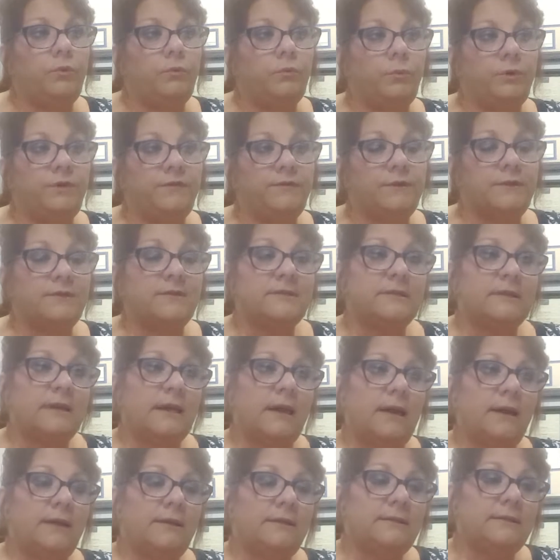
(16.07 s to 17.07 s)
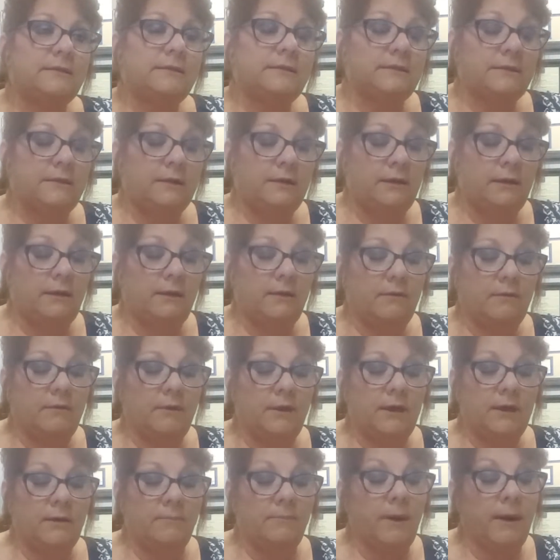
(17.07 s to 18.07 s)
We've discussed
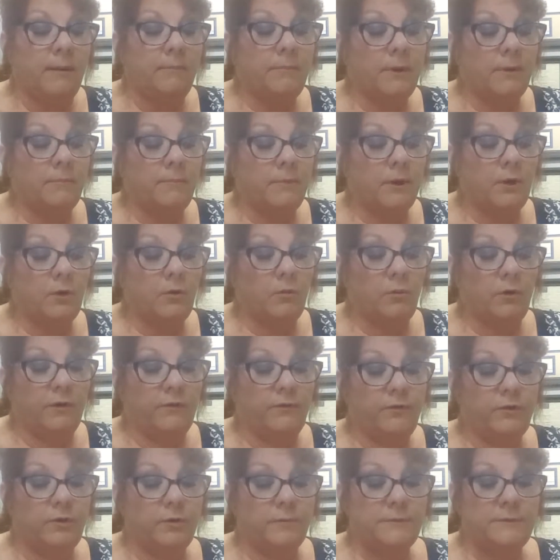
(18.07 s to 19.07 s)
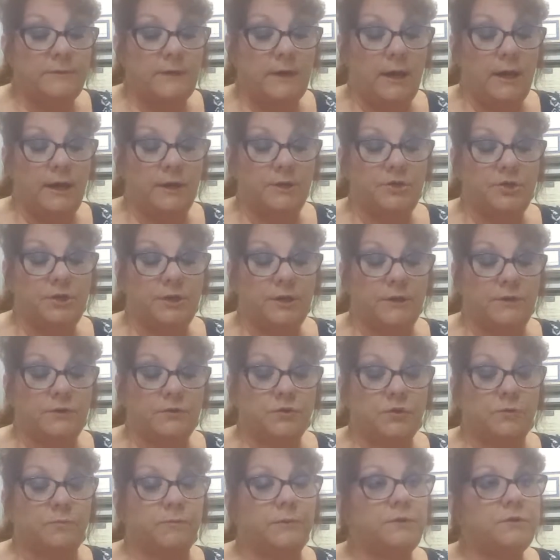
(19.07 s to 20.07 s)
in my memo what forms of hedging
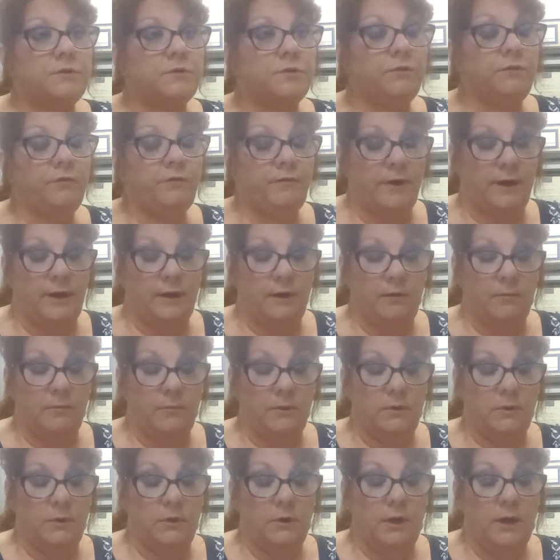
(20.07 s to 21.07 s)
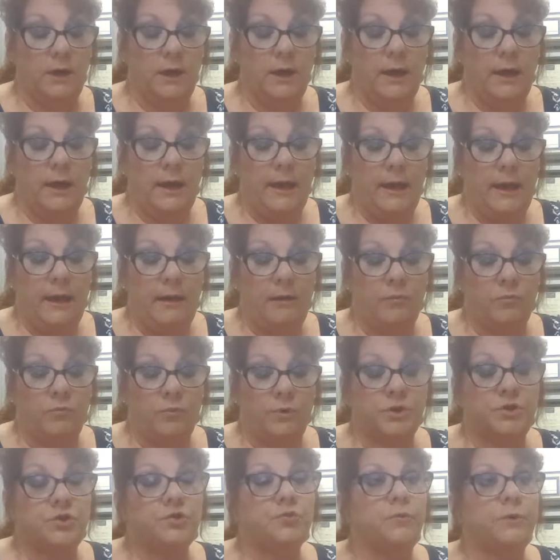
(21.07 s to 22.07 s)
instruments are available and
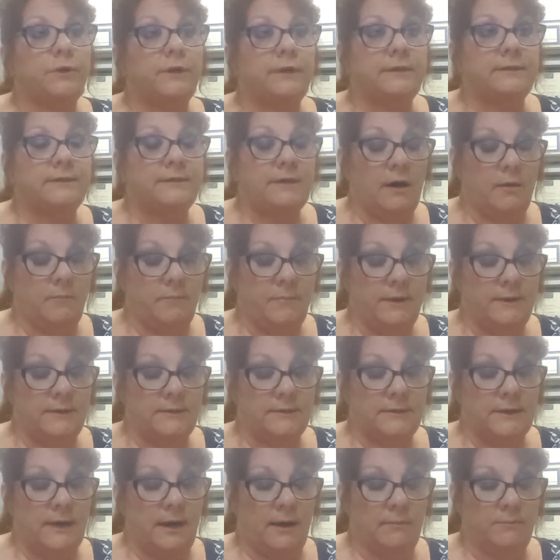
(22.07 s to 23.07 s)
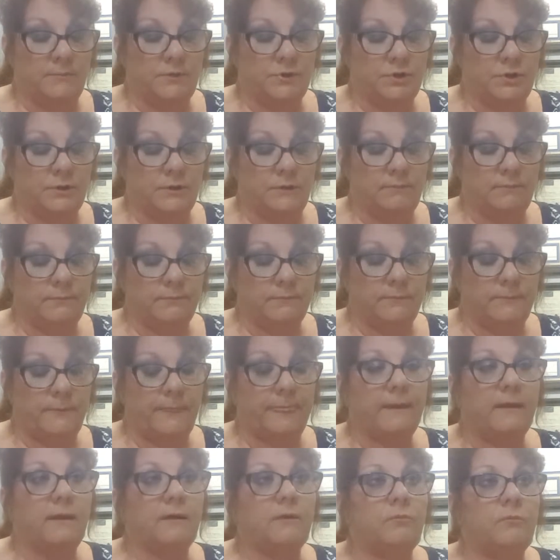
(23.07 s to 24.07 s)
which one is our best option.
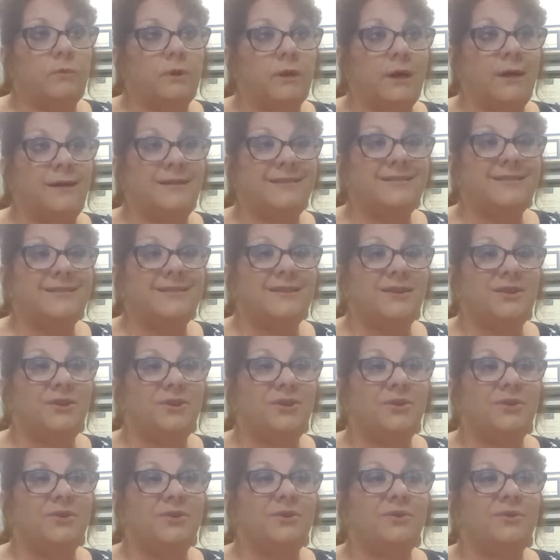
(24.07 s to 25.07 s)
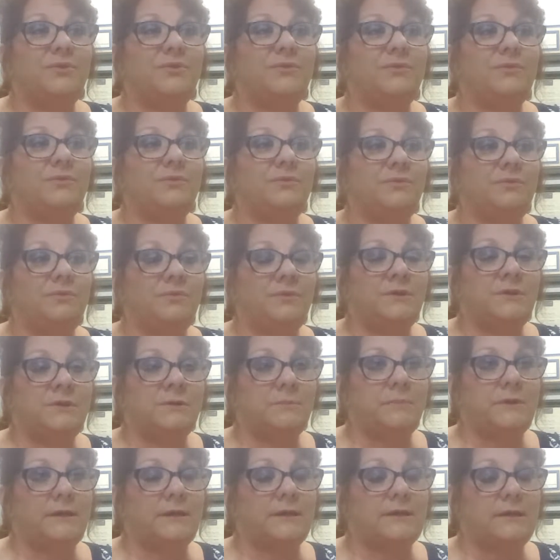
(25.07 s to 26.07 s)
We also
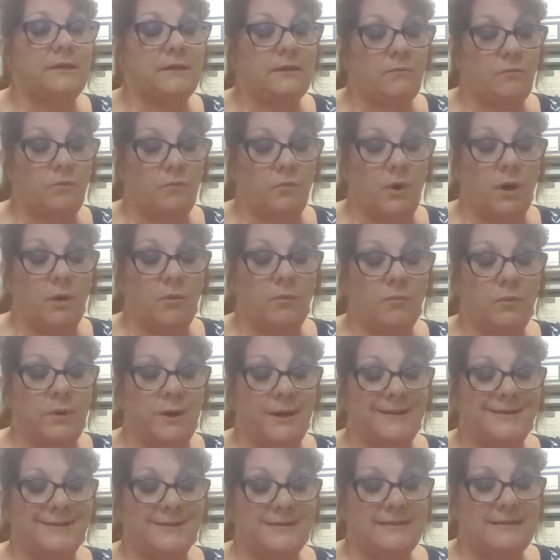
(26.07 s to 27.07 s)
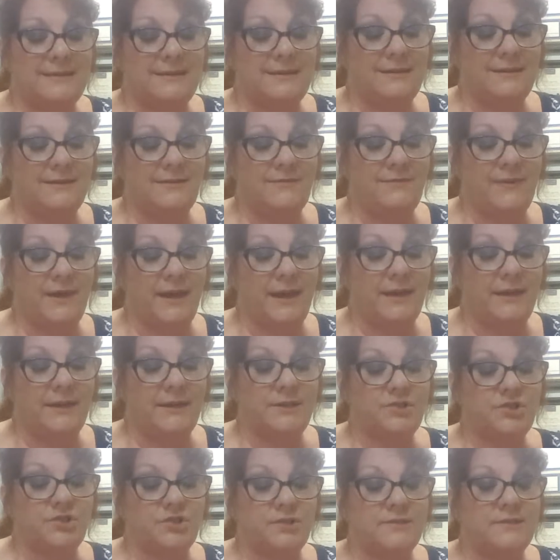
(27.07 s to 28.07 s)
depicted what was the
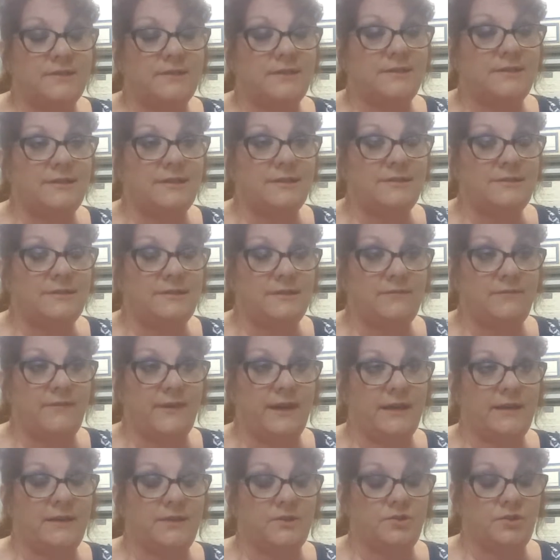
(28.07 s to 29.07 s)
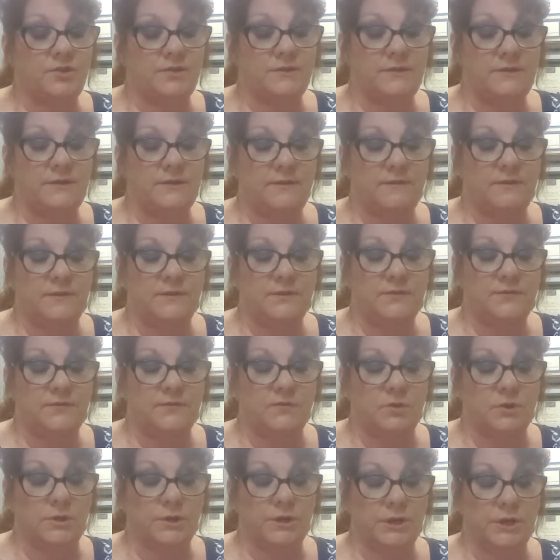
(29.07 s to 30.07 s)
advantages and disadvantages of this
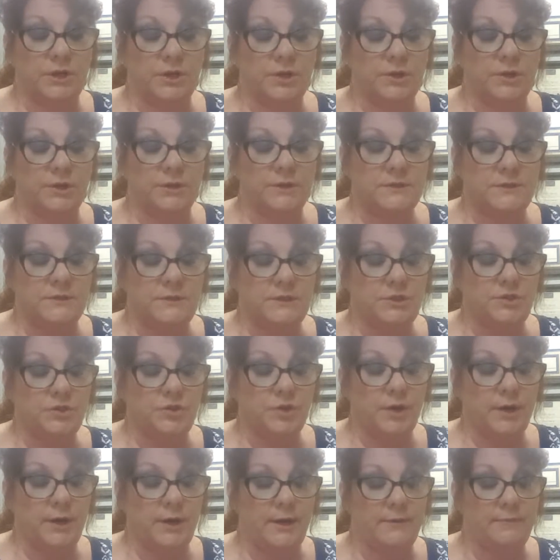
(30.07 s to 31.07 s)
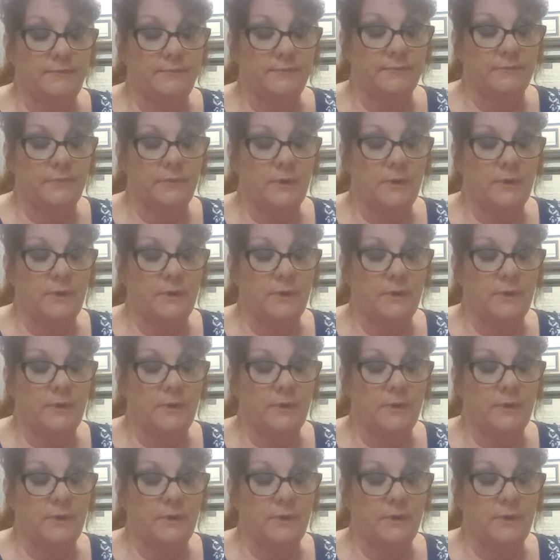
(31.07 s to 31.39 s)
foreign currency trade.